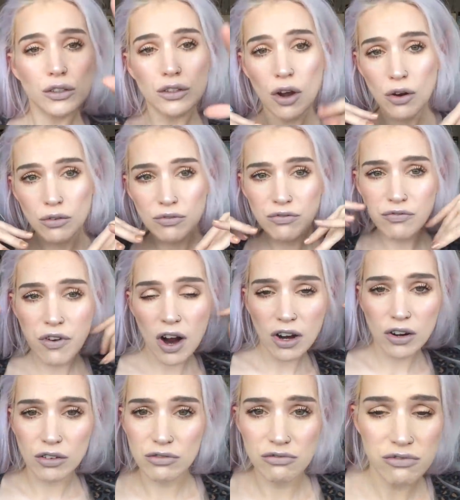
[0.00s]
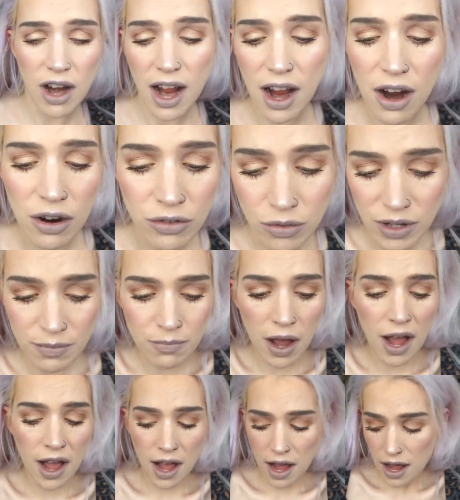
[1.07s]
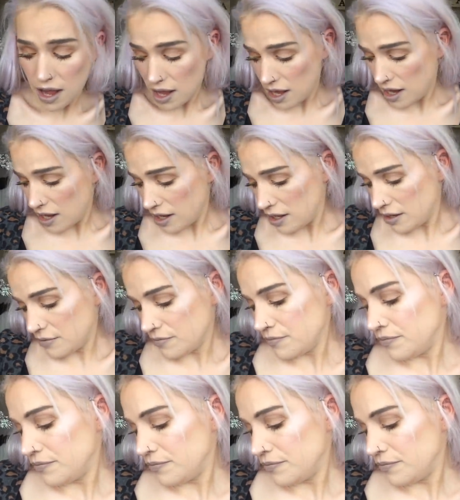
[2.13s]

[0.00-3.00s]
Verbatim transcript: Don't fuck around with my